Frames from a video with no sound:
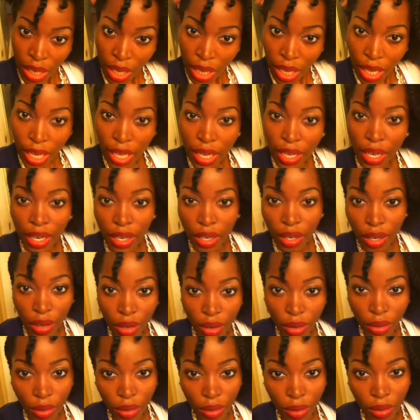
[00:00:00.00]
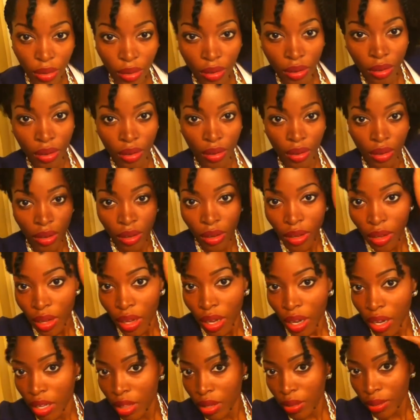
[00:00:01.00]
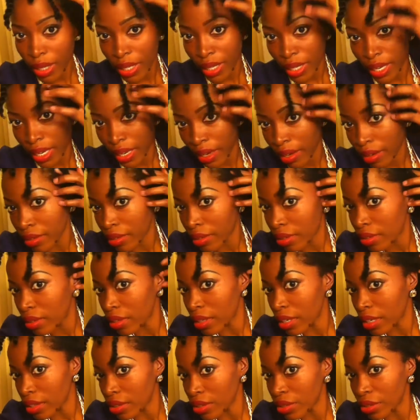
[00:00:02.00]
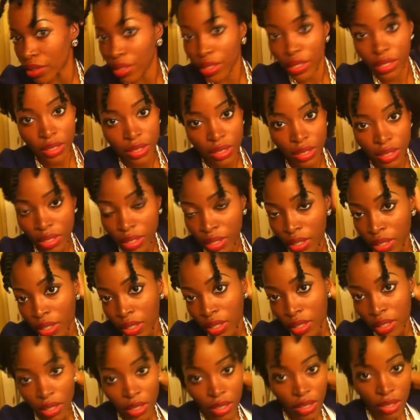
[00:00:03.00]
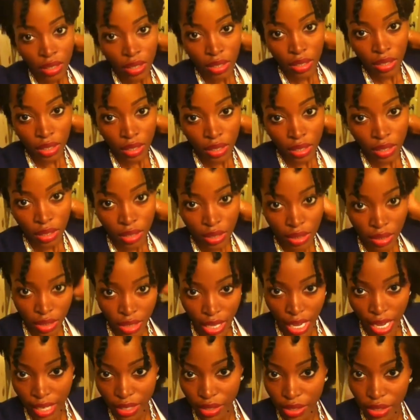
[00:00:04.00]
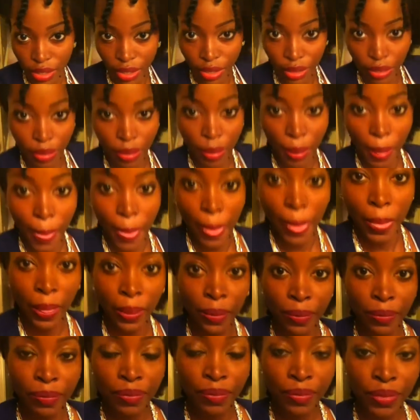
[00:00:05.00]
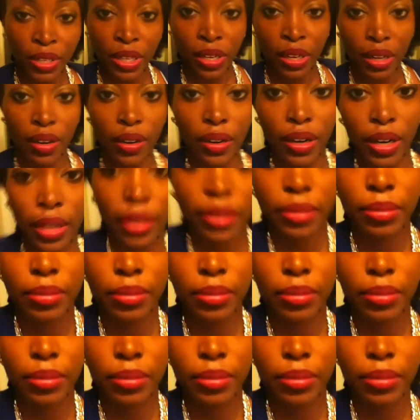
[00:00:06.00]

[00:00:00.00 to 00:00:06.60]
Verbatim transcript: And I go all the way down and I do this side too. Alright.